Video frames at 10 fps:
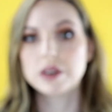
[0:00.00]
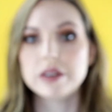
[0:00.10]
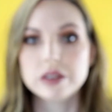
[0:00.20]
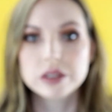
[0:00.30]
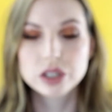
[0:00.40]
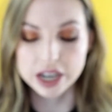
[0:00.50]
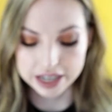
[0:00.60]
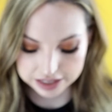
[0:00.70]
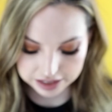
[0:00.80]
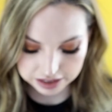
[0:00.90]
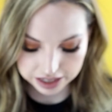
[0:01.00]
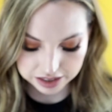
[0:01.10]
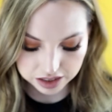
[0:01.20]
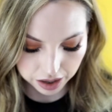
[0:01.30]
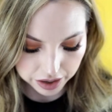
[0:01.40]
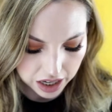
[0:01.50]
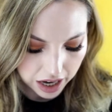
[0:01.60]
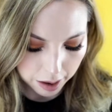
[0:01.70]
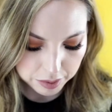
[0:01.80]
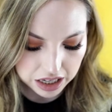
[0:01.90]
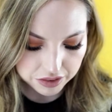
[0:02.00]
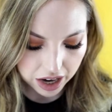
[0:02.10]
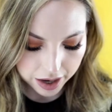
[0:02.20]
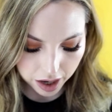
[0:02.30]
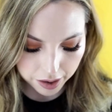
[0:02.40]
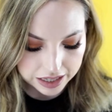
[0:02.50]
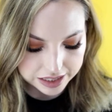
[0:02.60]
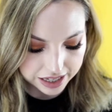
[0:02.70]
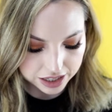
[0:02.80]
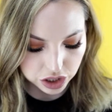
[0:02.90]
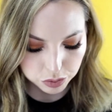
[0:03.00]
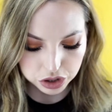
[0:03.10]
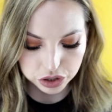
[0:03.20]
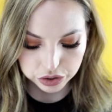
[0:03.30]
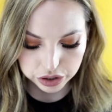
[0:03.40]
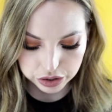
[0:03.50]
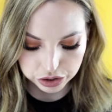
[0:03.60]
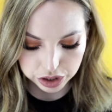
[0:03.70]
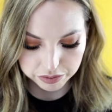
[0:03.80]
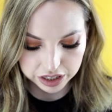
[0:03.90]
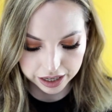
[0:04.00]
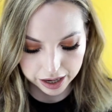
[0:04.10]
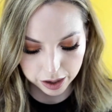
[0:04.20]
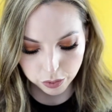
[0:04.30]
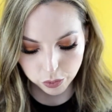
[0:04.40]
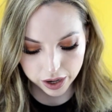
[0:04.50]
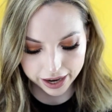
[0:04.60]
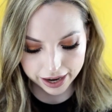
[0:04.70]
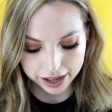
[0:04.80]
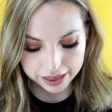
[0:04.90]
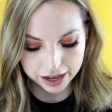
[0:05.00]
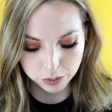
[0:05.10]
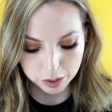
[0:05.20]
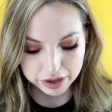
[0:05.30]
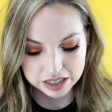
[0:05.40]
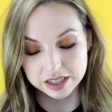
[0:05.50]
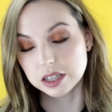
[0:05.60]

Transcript: own shades and things. So I'm going to give that a go. I did actually watch another YouTube video where they were mixing